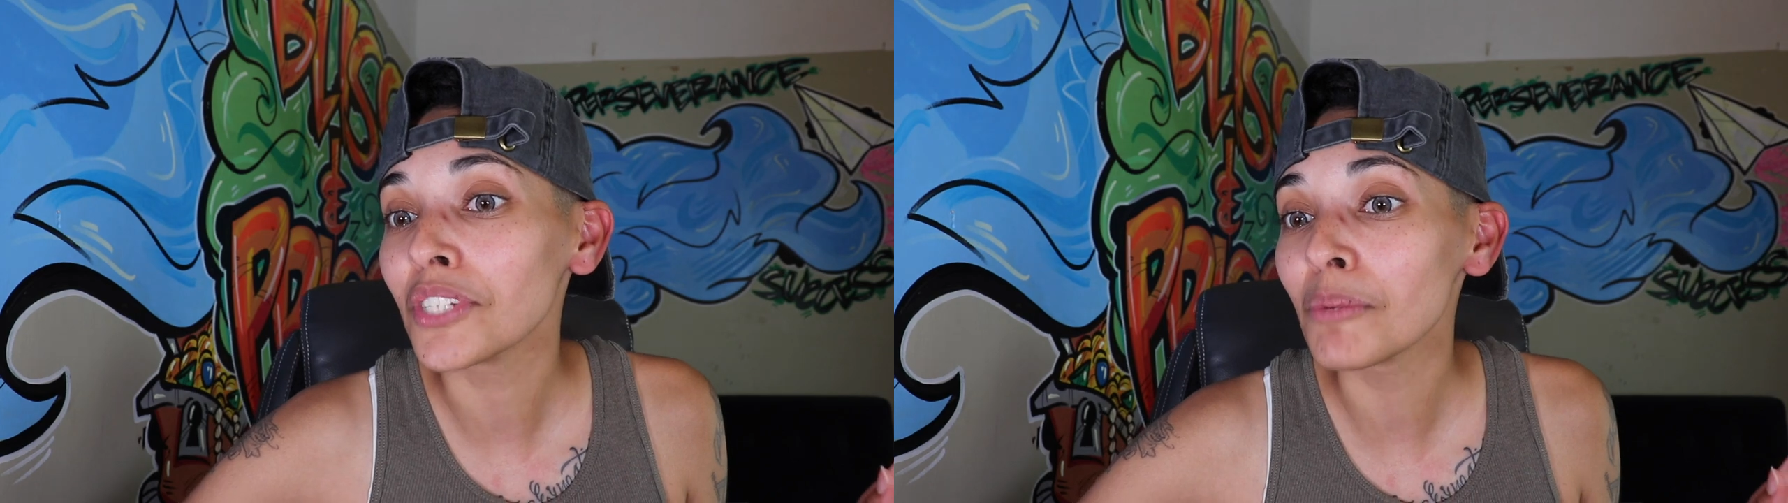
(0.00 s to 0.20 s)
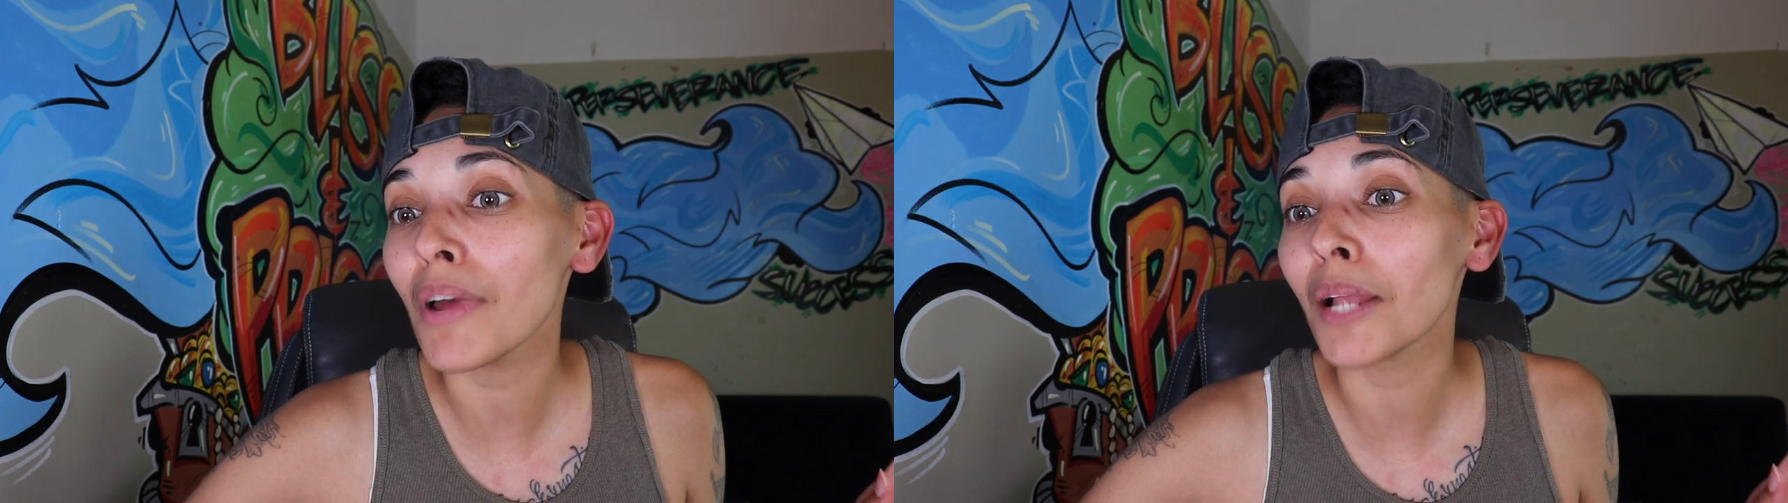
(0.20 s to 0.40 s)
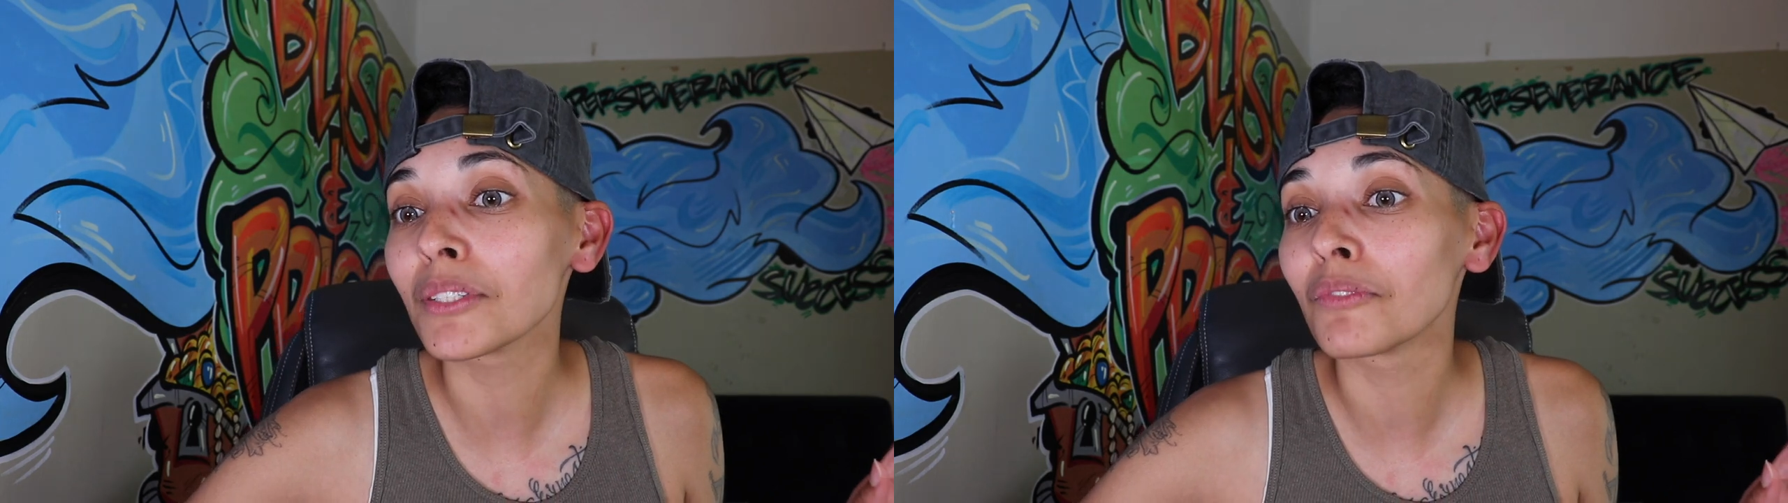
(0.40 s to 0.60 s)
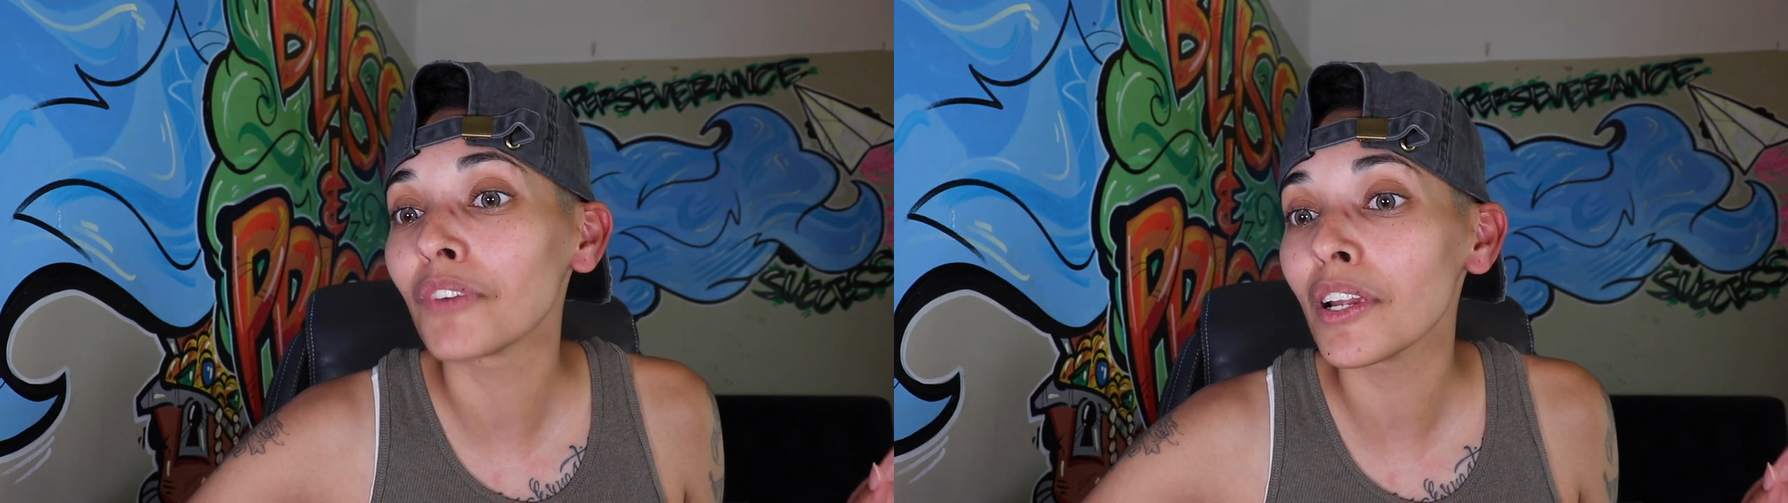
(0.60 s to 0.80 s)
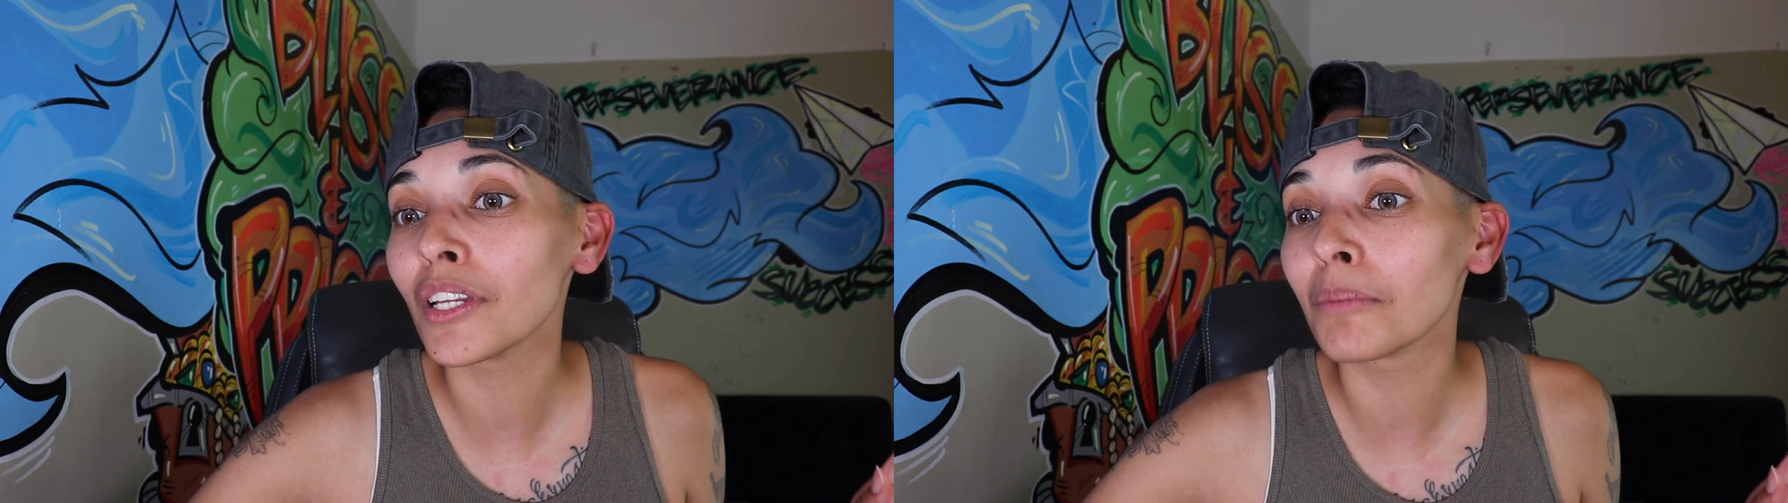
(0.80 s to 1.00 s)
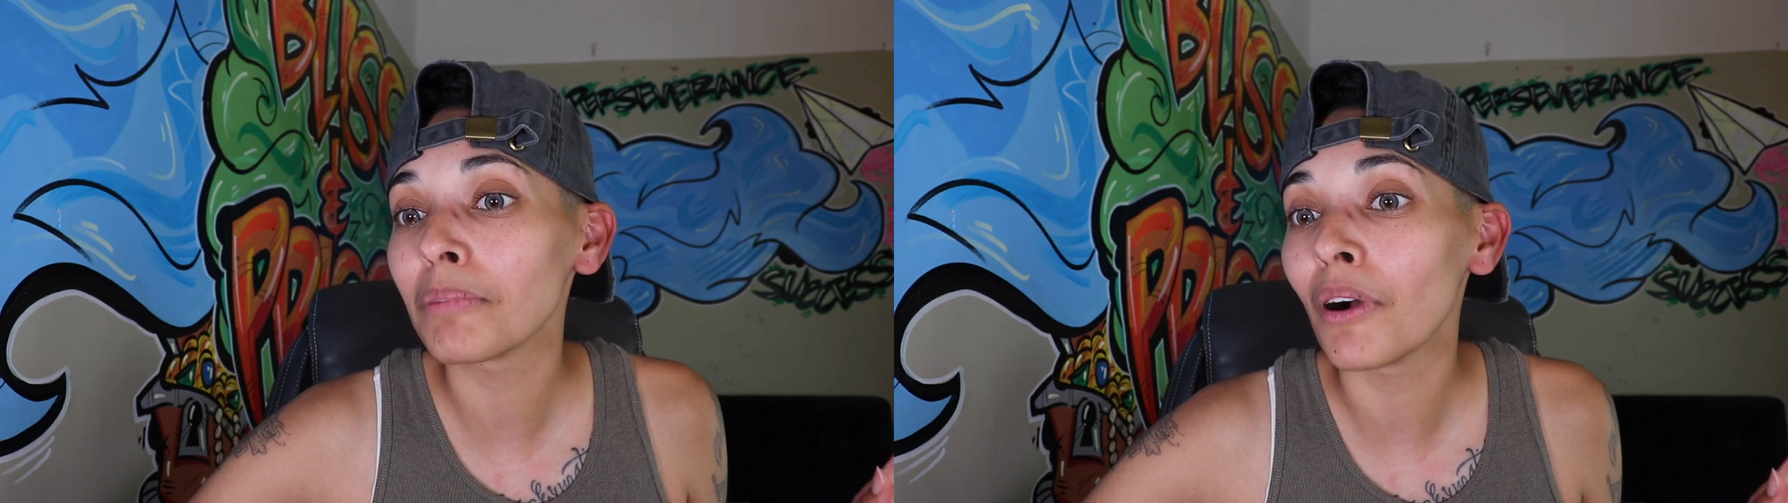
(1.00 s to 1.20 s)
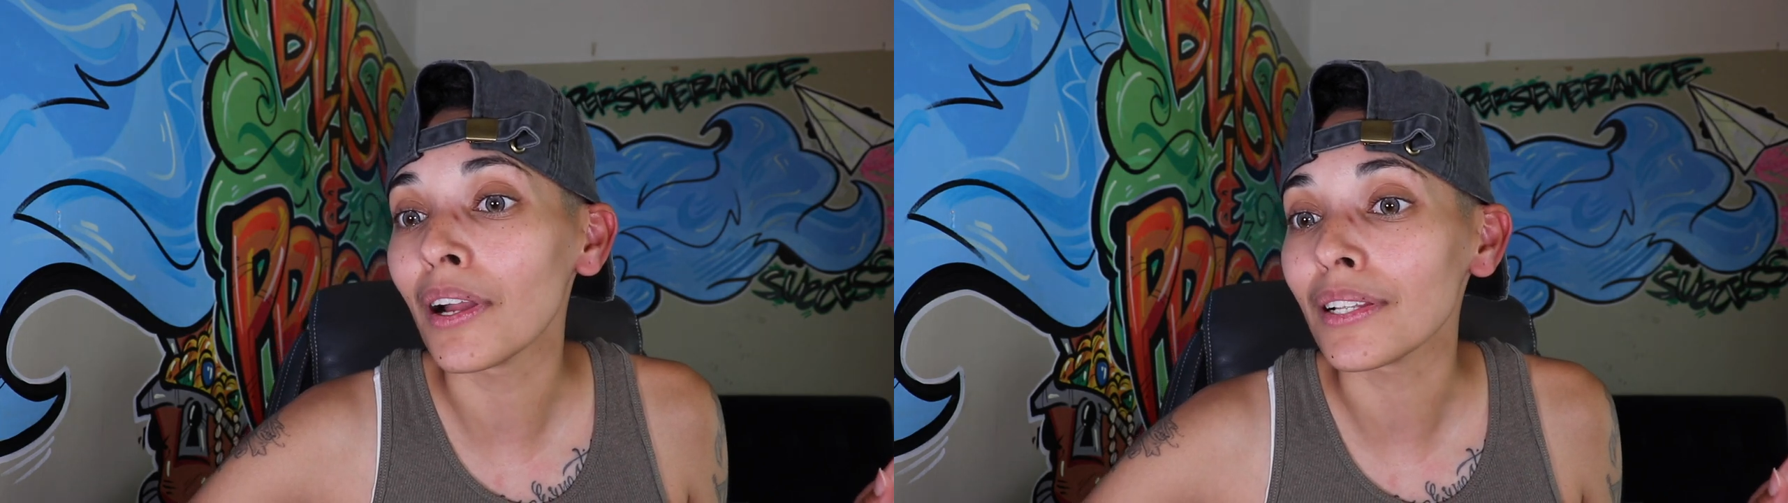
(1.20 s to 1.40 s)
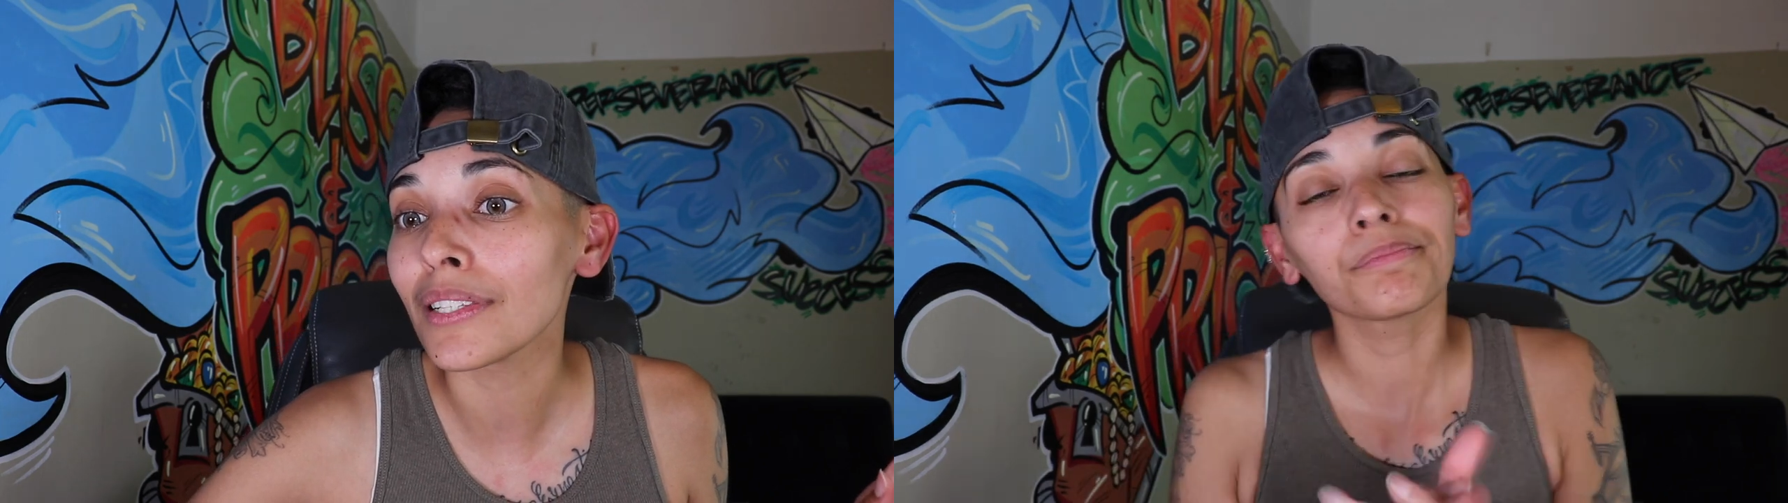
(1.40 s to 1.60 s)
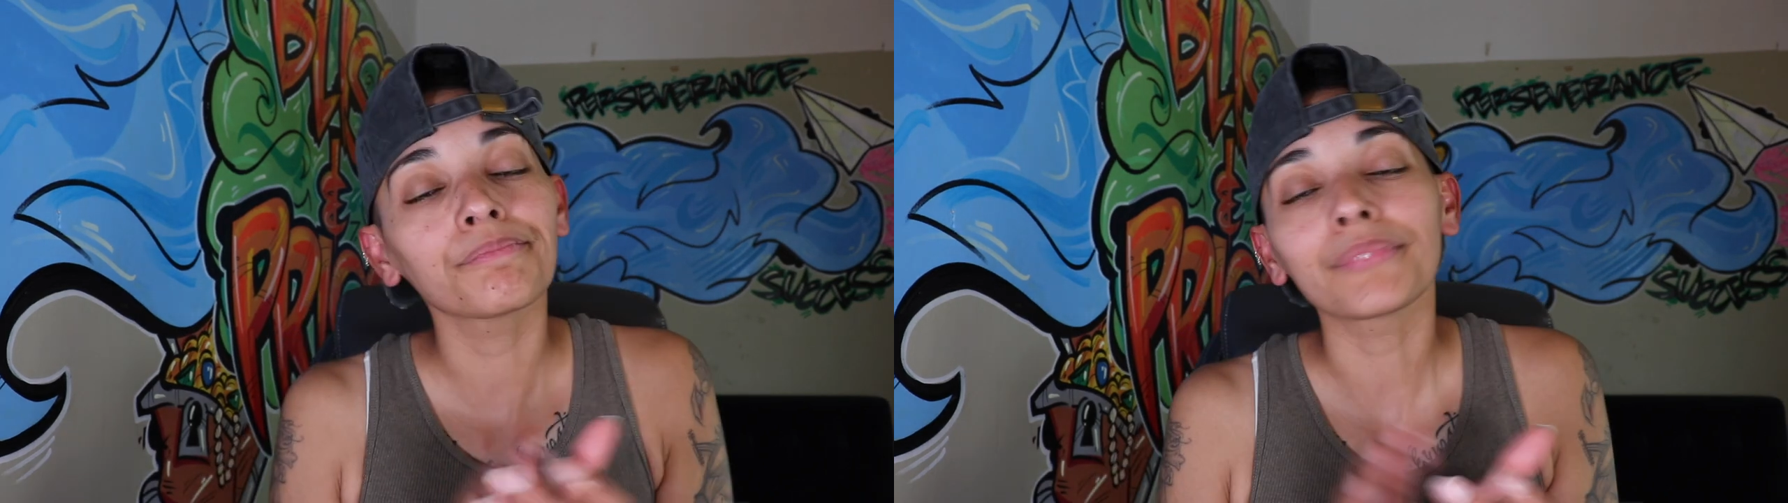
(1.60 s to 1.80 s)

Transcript: She brought up some very good points.